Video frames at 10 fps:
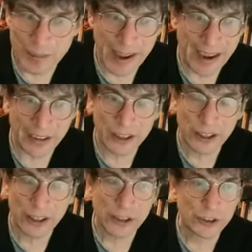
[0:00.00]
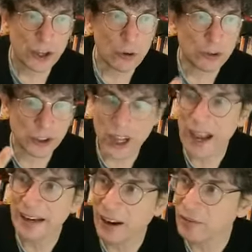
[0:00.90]
demand shows
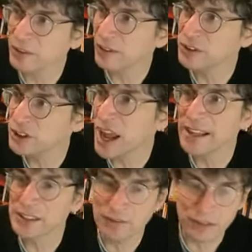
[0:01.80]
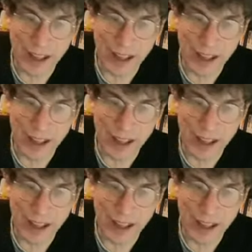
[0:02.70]
sign of signs of